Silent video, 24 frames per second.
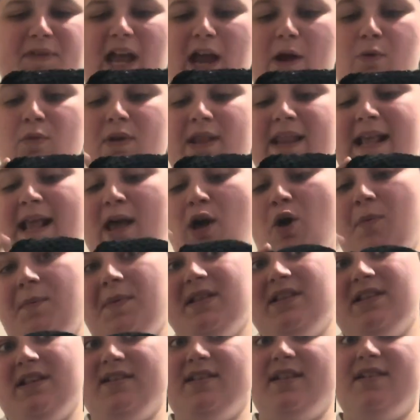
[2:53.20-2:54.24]
really
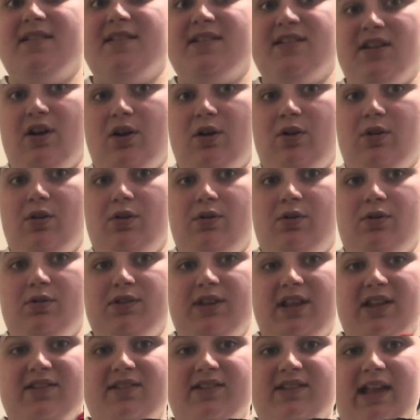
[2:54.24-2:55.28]
hoping this
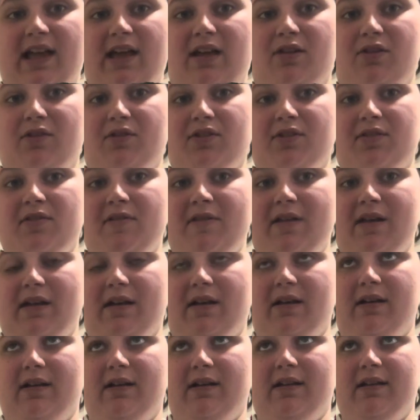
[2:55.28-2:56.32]
sells
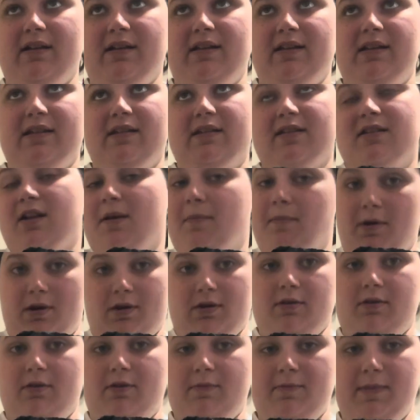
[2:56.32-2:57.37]
on
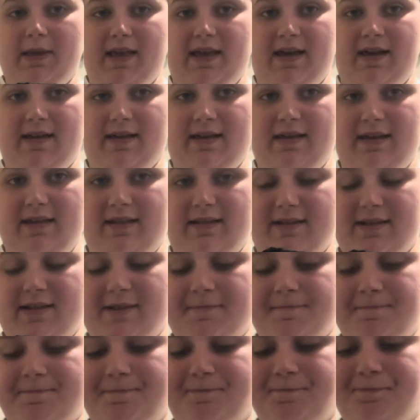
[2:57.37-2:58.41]
tomorrow because
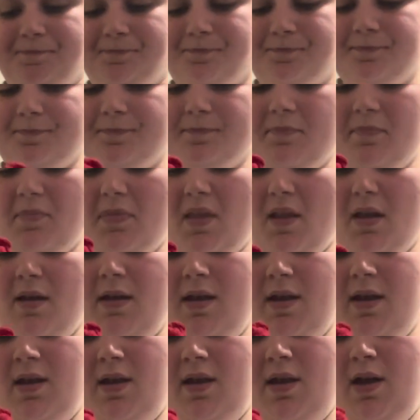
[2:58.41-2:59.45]

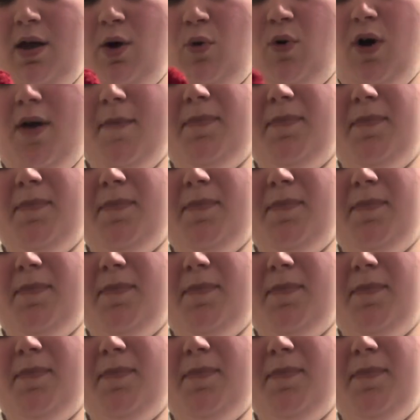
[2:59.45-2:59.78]
one